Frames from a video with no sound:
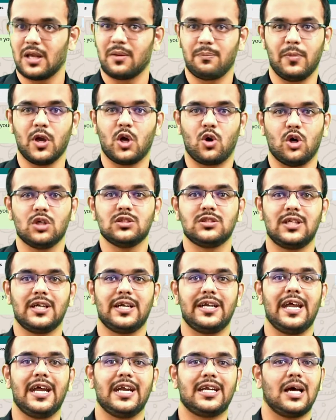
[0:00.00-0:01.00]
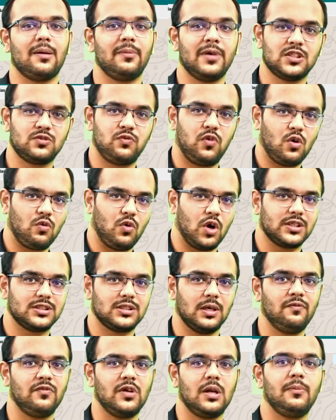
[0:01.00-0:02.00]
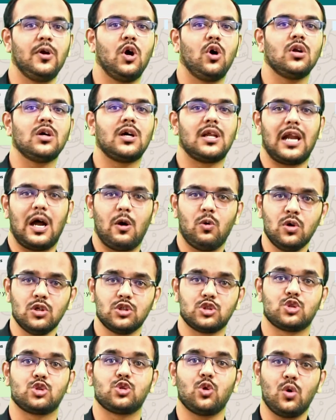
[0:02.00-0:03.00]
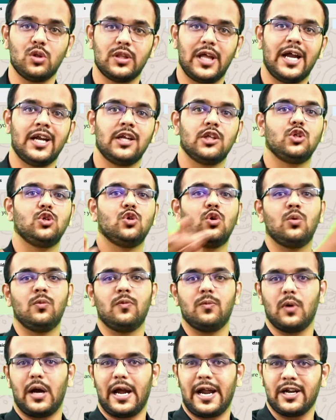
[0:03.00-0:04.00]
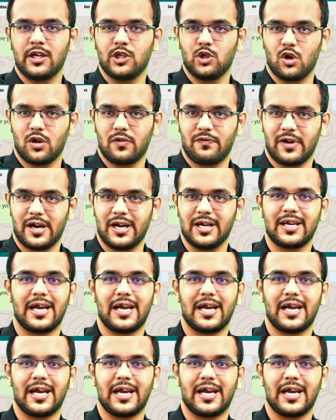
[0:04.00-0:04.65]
because the database for WhatsApp will be on cloud, so that you and your friend